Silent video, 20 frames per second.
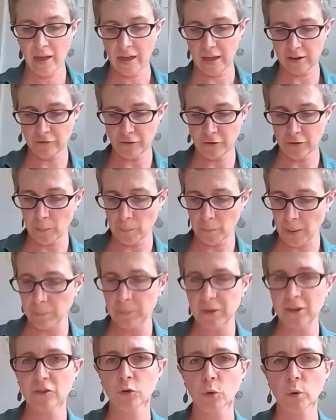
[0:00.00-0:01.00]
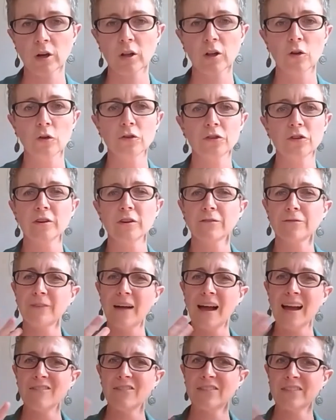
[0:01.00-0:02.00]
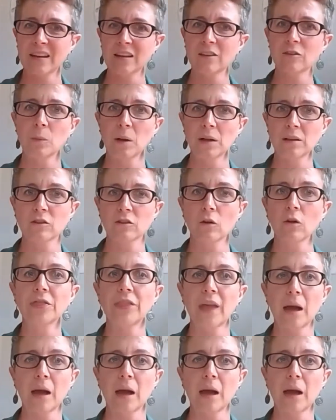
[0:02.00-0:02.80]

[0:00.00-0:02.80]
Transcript: And for the puppies who are closer to 5-6 months old,